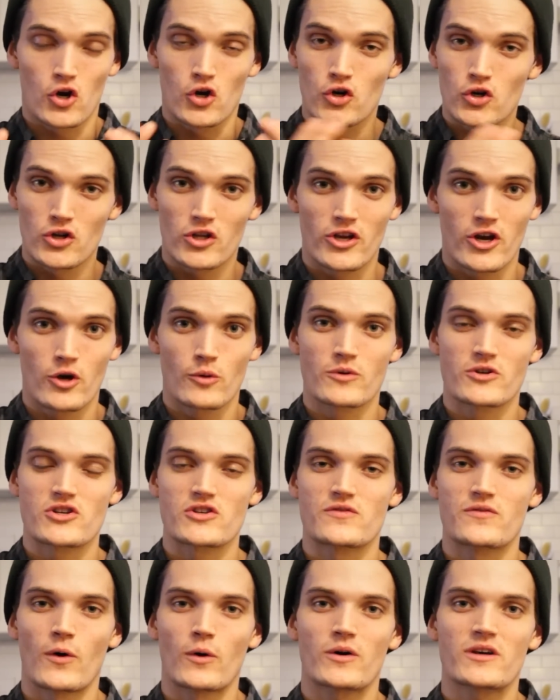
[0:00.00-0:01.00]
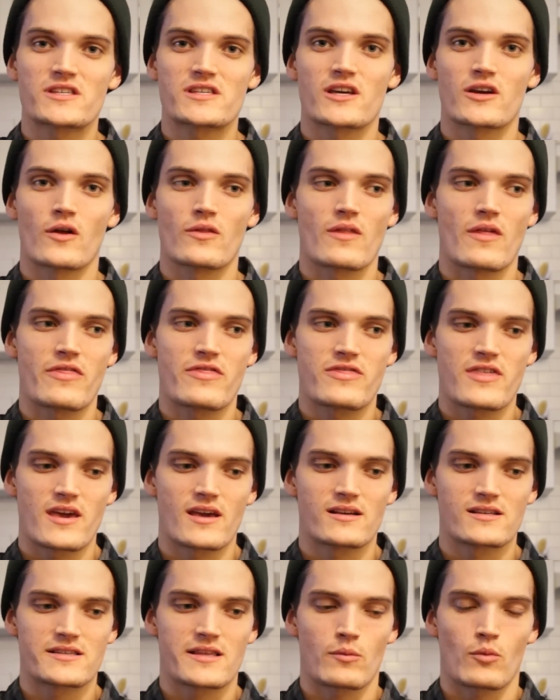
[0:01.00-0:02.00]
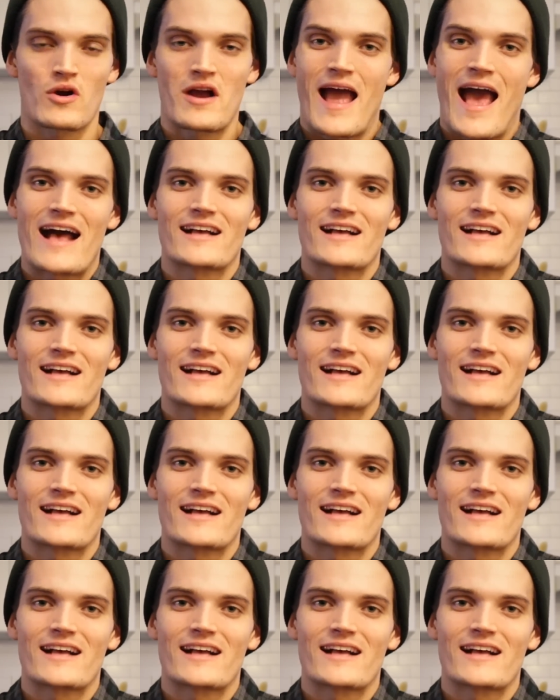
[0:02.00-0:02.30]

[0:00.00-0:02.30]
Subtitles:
earlier, which is focusing on the things that we're